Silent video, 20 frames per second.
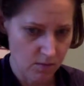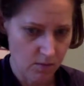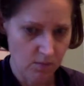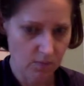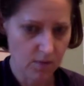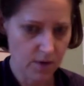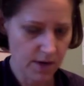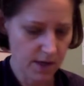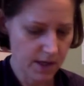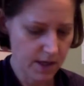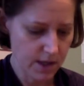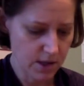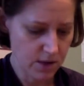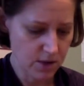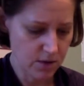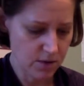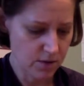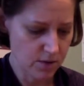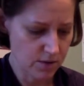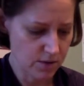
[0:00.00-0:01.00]
we're going to
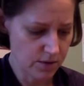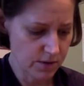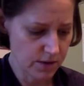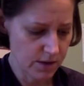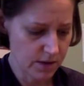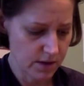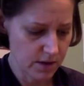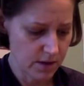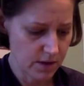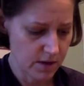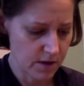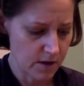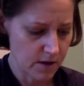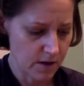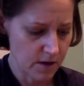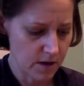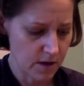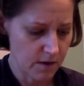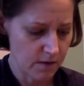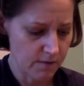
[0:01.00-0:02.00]
use
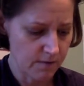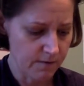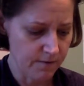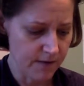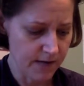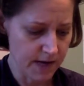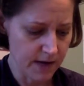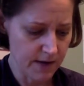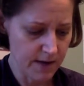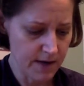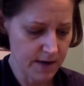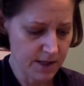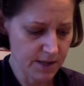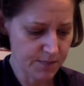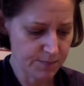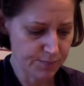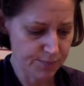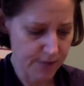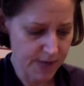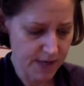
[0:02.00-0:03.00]
various
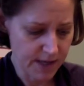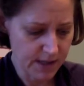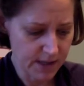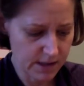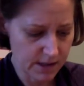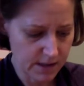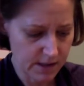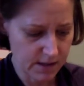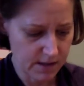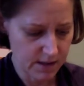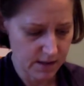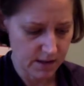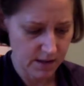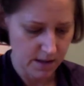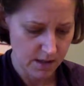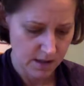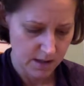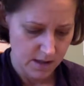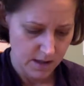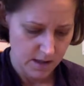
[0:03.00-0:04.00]
bricks
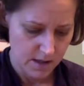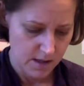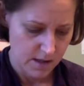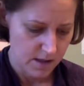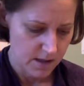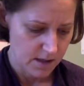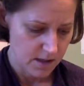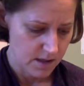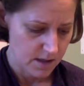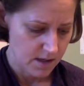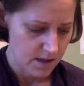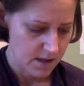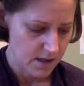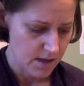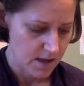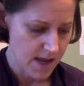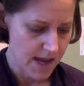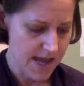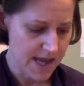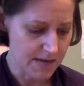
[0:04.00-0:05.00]

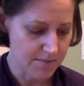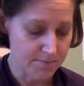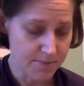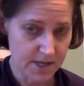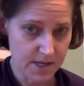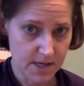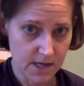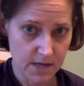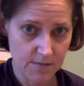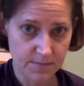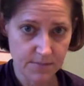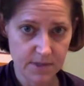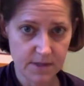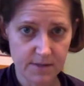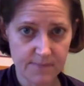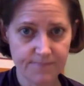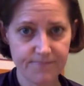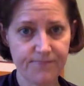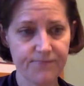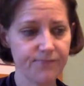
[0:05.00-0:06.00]
and
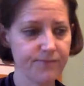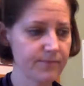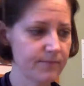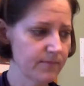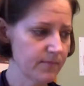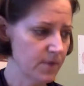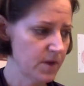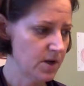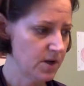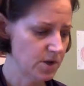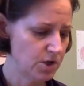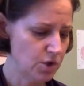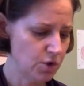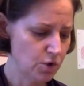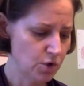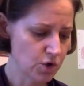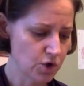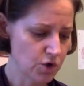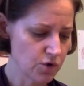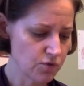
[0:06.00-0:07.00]
beams
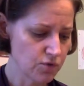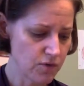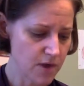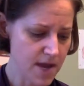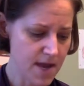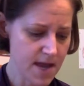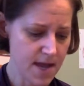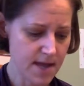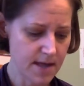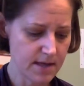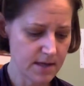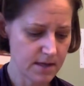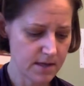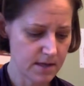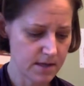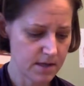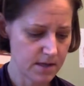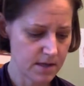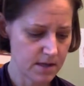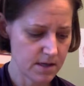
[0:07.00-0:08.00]
to
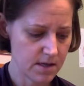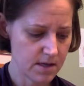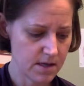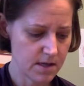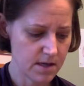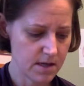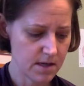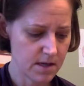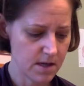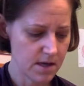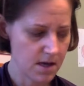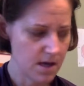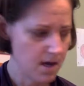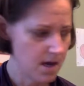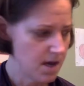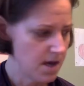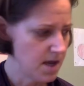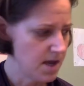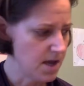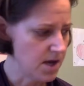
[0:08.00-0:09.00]
create
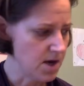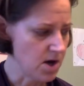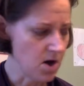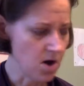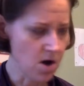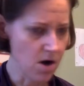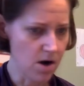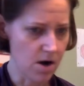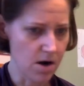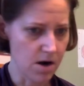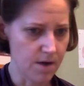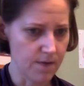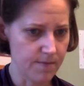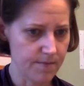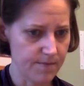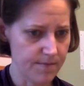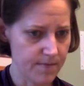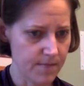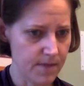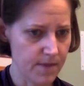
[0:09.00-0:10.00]
an
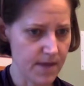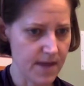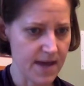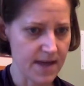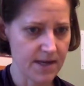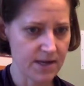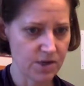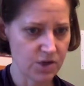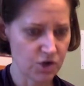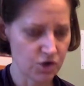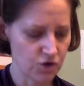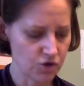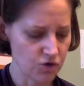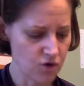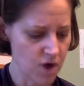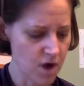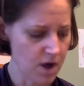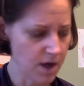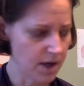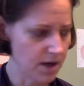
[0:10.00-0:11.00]
arm that is
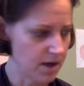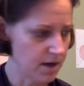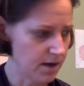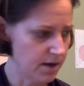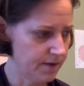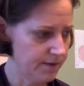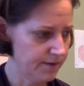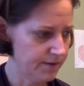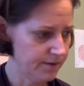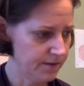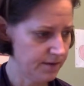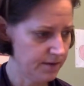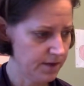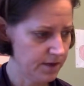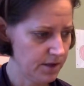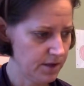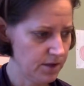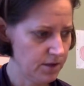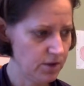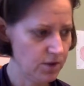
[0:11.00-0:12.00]
strong enough
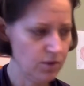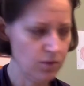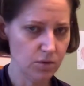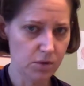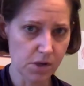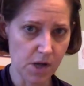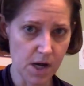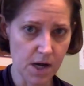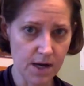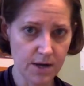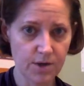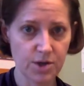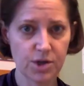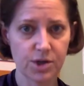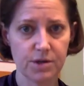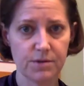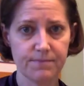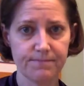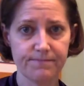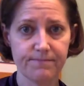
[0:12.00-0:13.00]
to
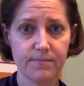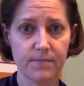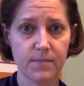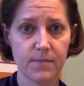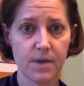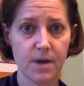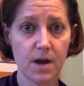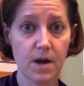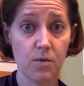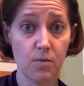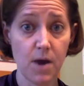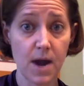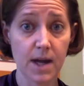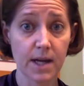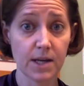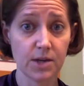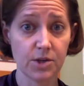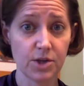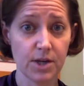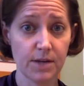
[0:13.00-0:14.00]
launch a
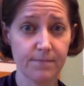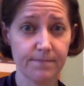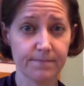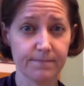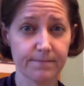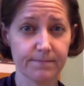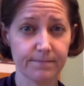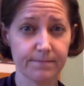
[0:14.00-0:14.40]
rocket ship.